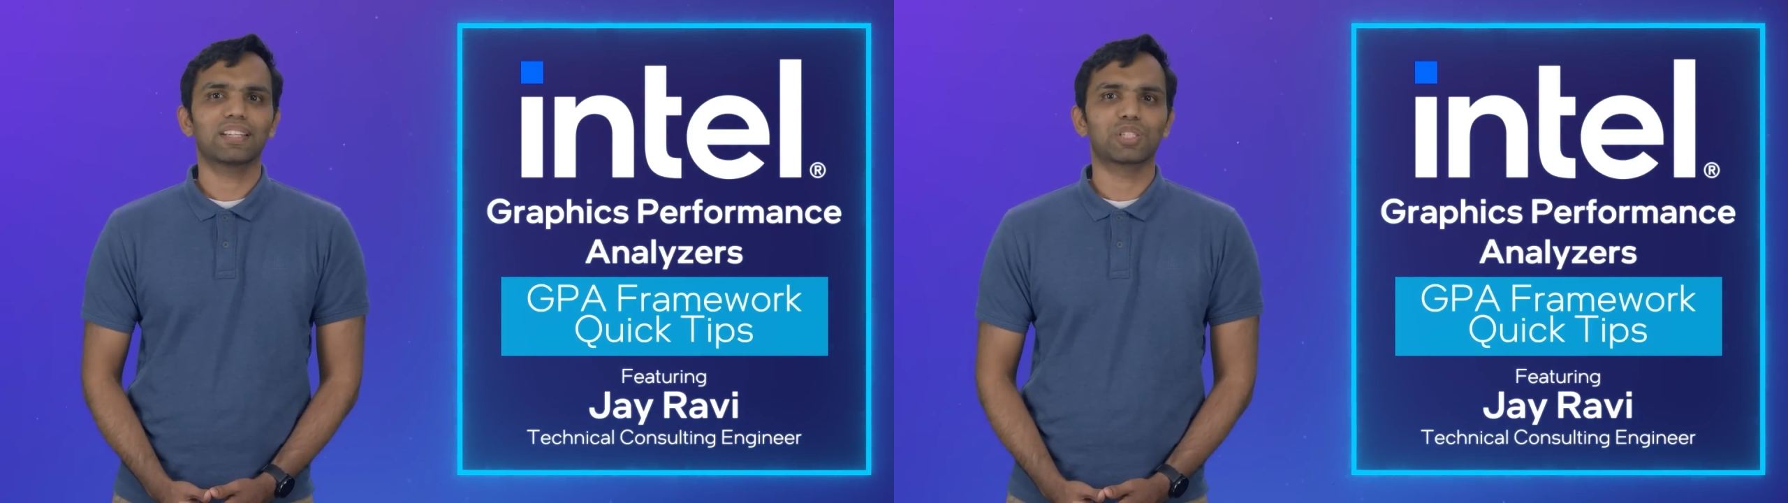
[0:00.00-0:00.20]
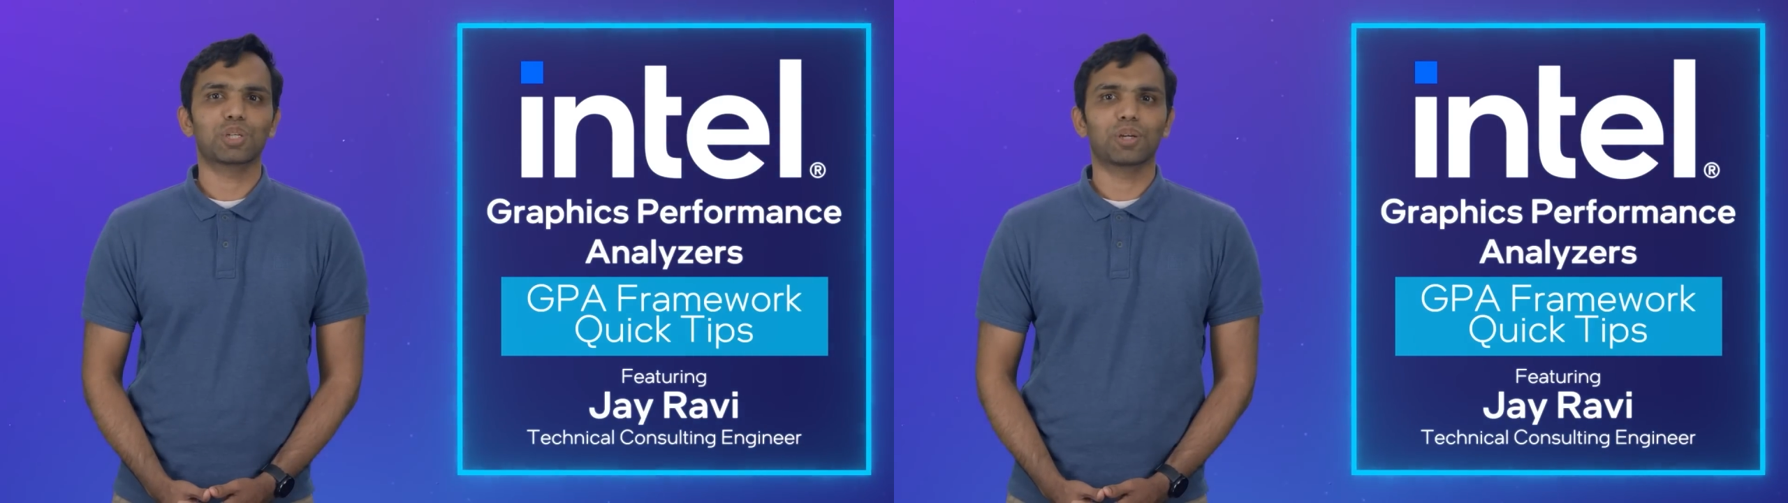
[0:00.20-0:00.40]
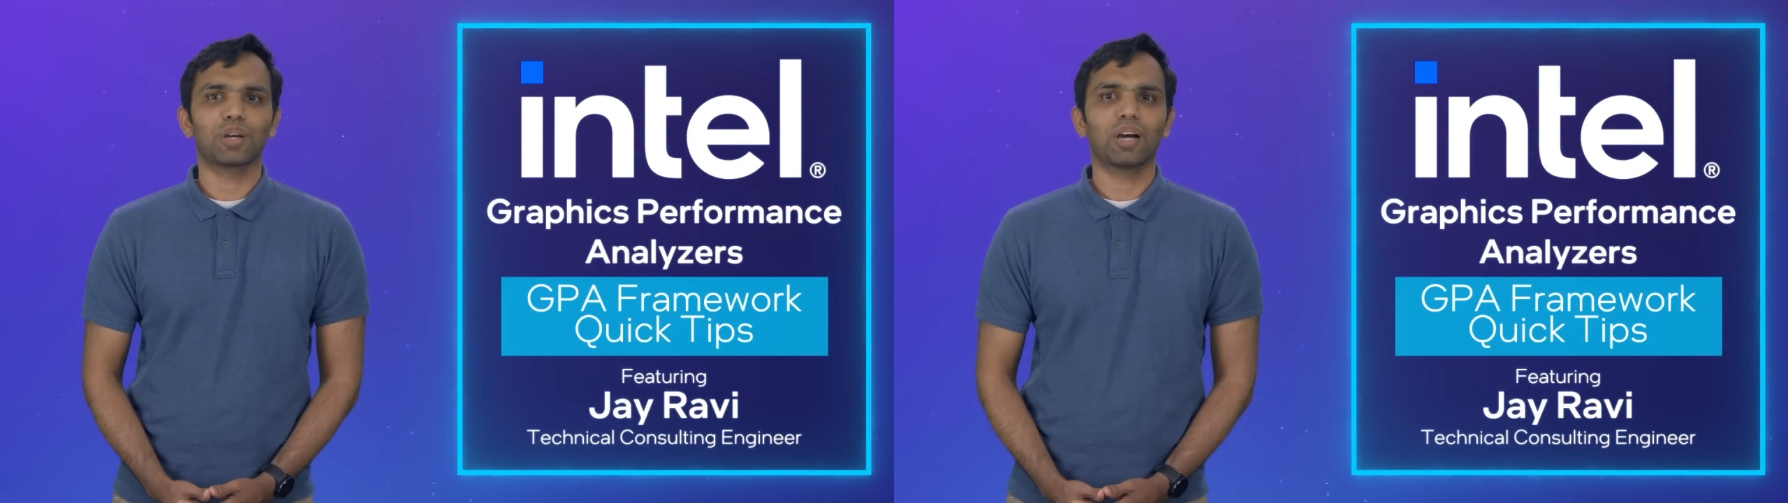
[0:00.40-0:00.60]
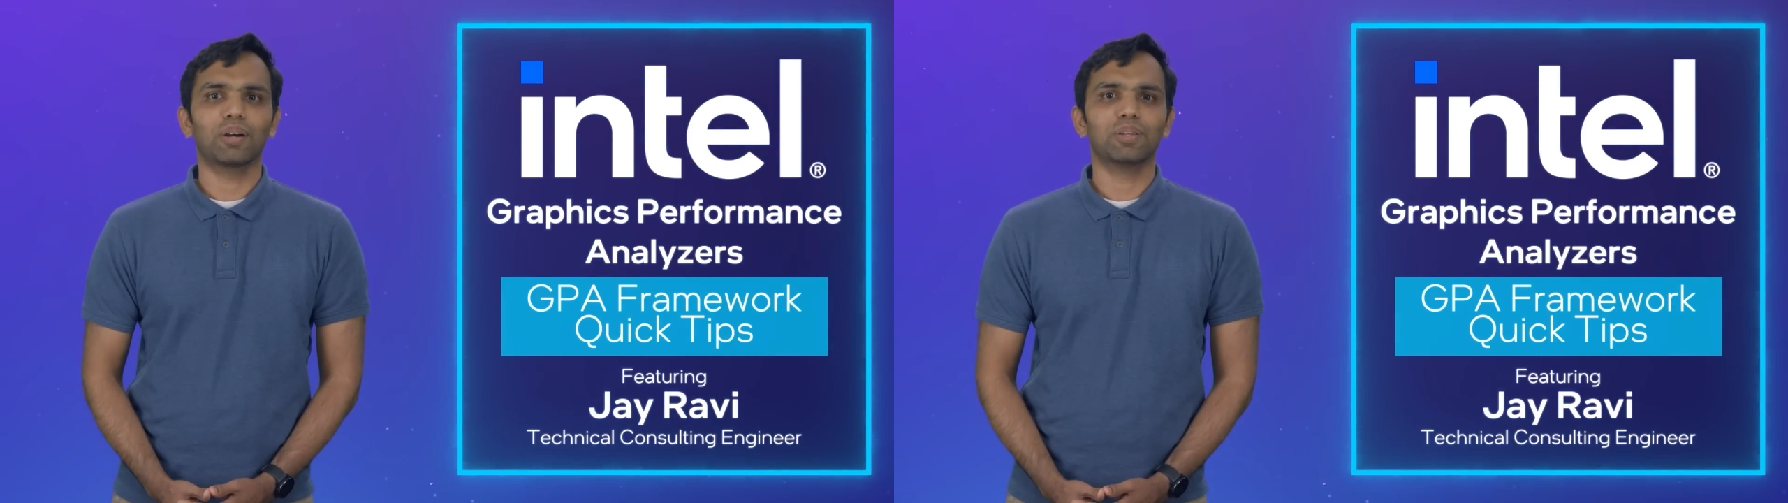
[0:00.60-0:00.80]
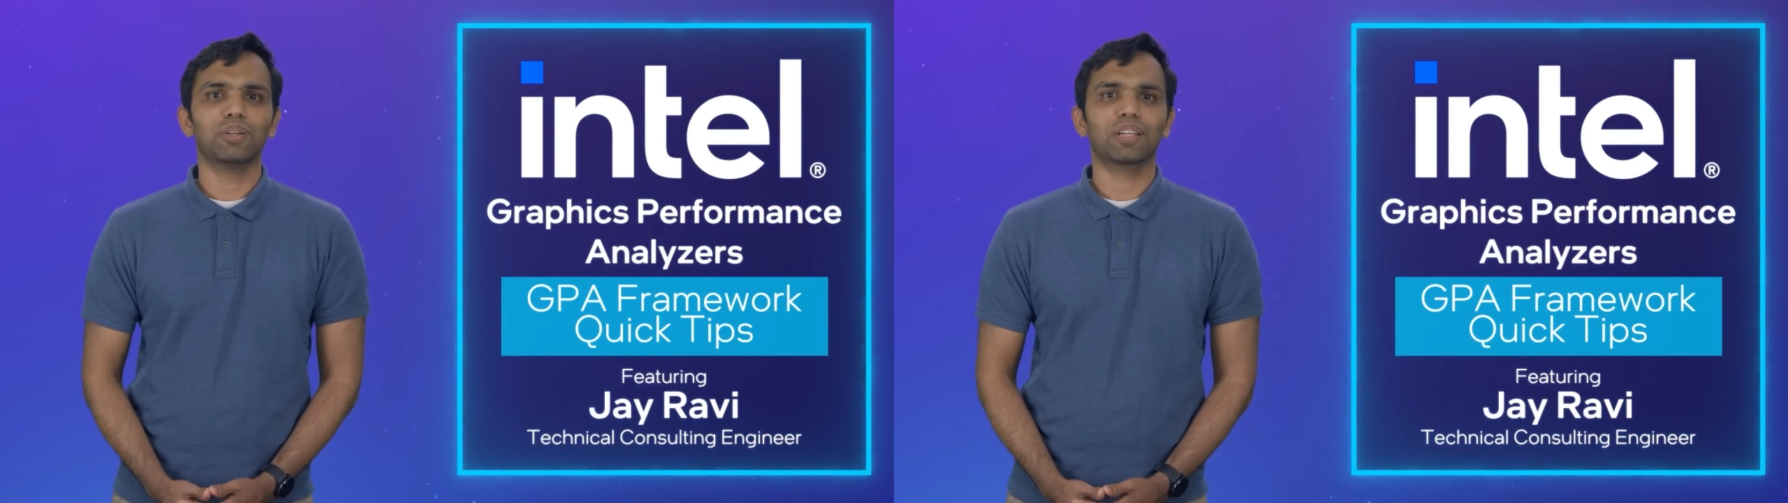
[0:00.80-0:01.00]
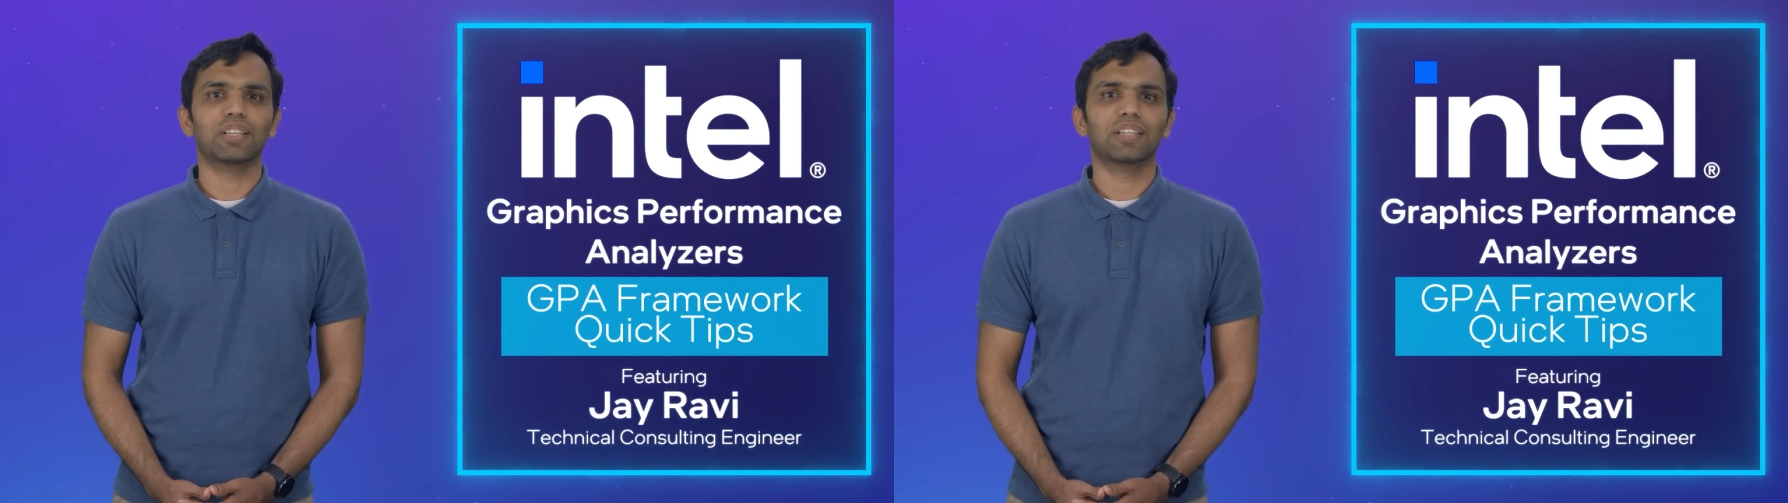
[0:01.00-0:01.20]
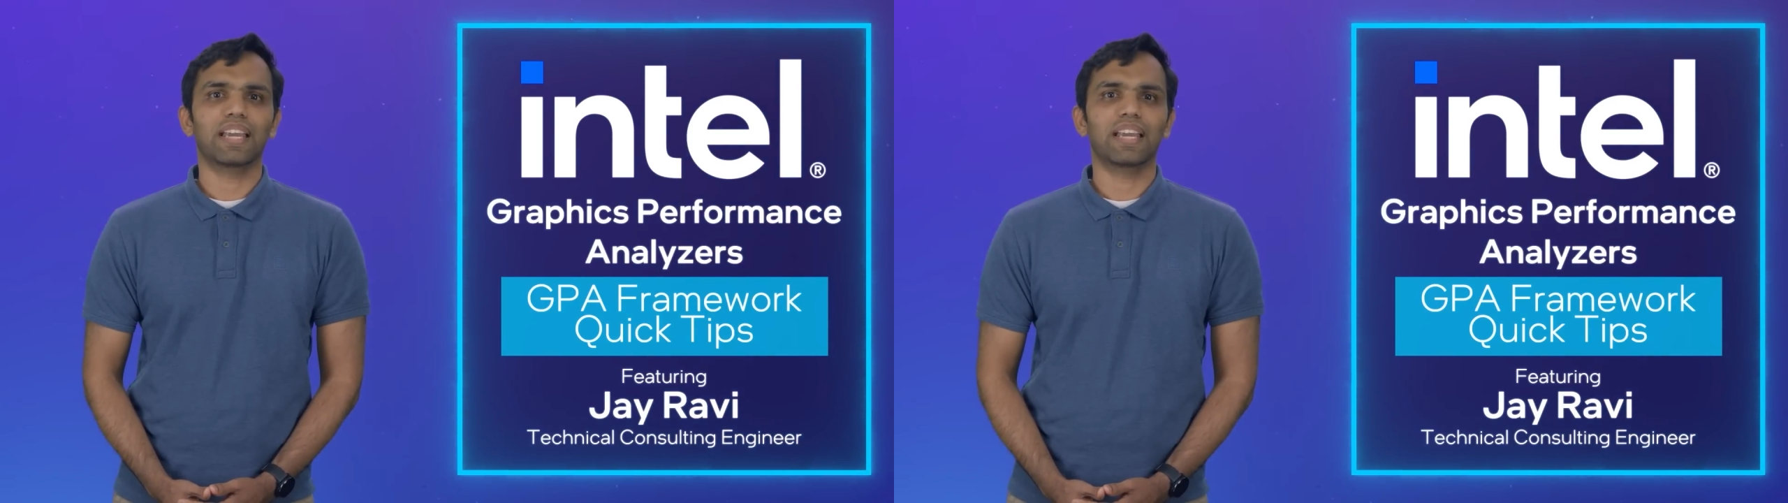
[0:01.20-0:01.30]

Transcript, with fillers: to show you how you can